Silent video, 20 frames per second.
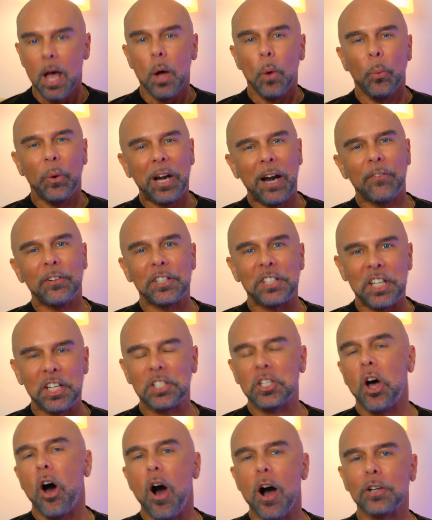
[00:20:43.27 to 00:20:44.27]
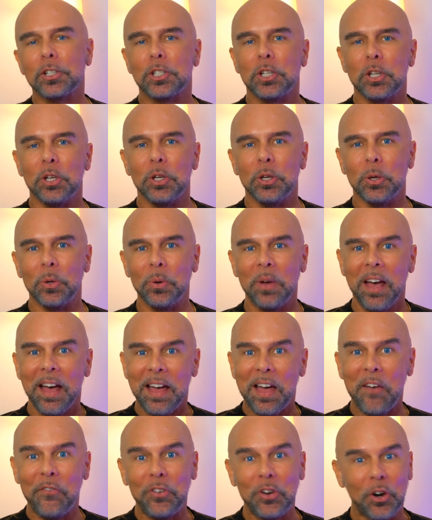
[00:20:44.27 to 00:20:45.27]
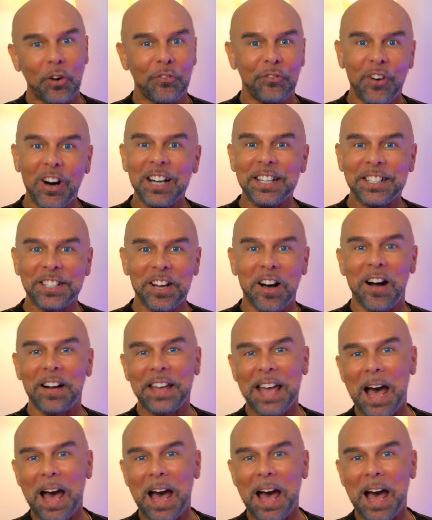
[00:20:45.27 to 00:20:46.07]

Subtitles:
Whenever she talks to you, if you're fun talk,